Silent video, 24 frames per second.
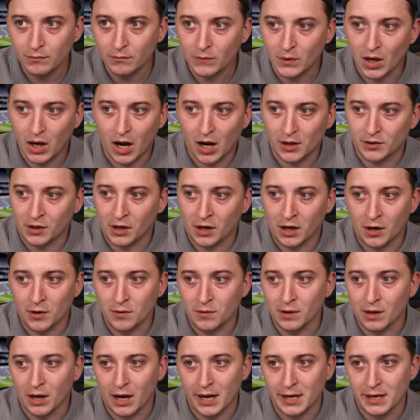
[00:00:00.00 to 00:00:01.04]
I don't know.
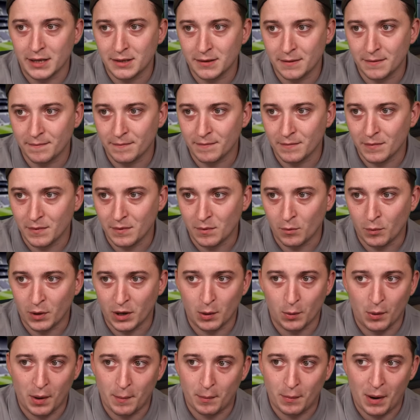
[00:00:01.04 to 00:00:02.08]
Like,
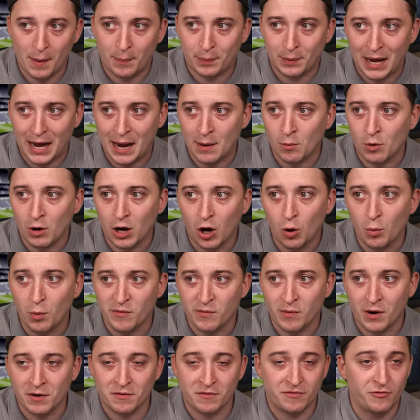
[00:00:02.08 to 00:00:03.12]
we're playing well. We've
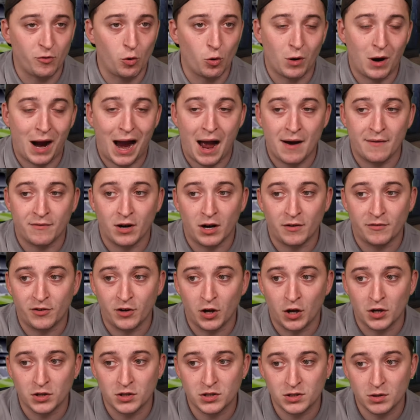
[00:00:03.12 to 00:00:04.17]
won four out of our
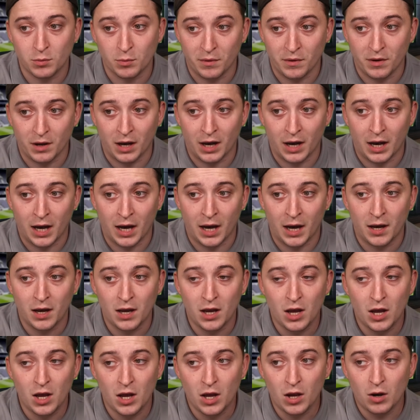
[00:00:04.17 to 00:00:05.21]
first.
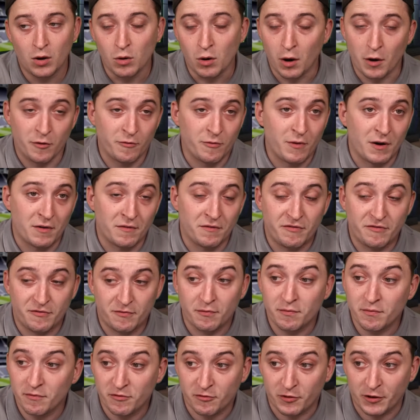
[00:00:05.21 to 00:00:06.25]
We've won
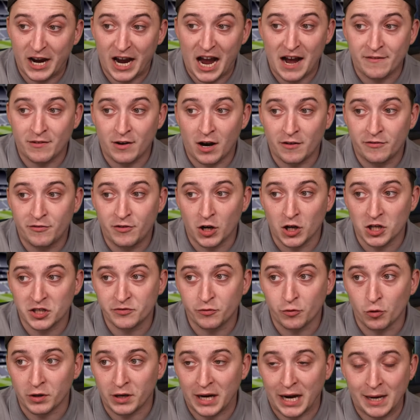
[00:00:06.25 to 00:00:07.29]
three out of our first
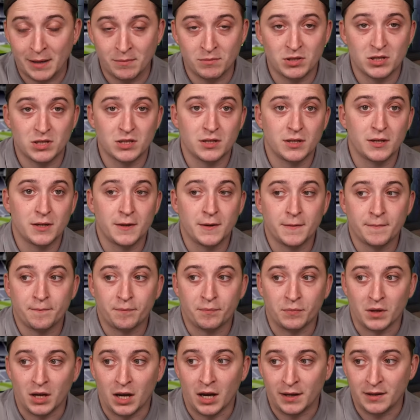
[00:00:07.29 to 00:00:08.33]
four games.
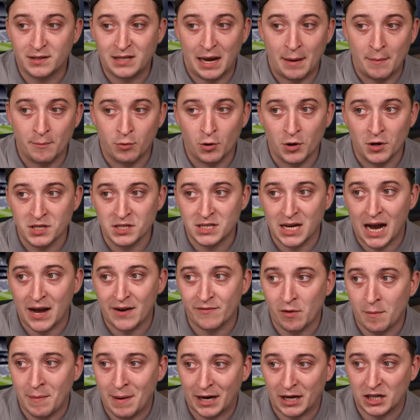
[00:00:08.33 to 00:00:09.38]
10 points out of
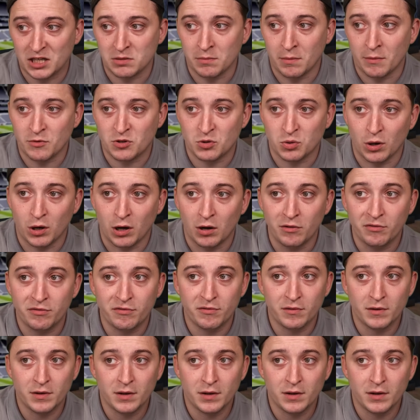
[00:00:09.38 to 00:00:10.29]
a maximum 12.